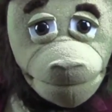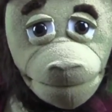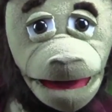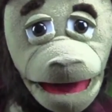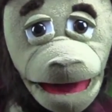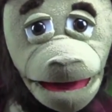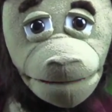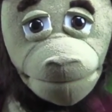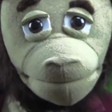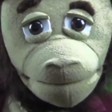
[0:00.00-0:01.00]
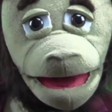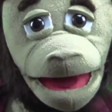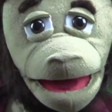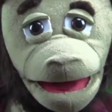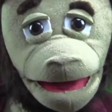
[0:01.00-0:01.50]
Or
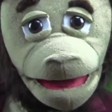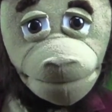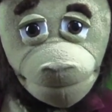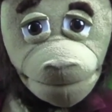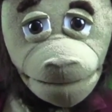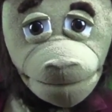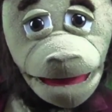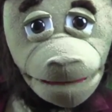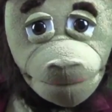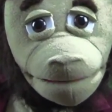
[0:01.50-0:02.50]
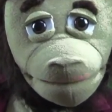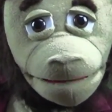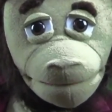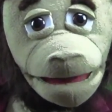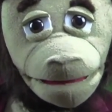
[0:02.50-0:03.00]
3. A gas service
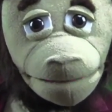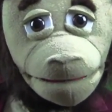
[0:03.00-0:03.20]
station